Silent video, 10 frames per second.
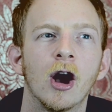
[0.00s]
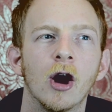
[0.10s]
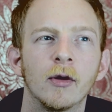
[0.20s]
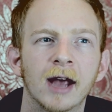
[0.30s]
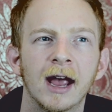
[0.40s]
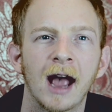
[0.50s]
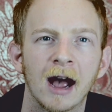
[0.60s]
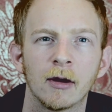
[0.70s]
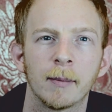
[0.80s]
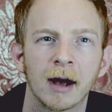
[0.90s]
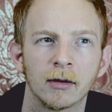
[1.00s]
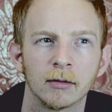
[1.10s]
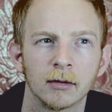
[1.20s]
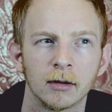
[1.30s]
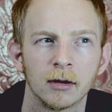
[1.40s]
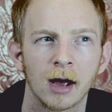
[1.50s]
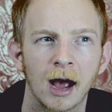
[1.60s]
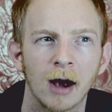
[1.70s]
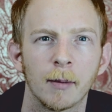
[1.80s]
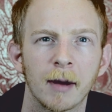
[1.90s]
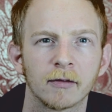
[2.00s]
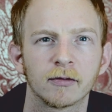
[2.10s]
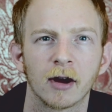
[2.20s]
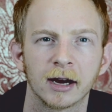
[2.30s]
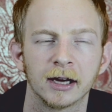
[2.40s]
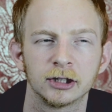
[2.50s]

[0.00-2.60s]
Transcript: okay, how about Friday?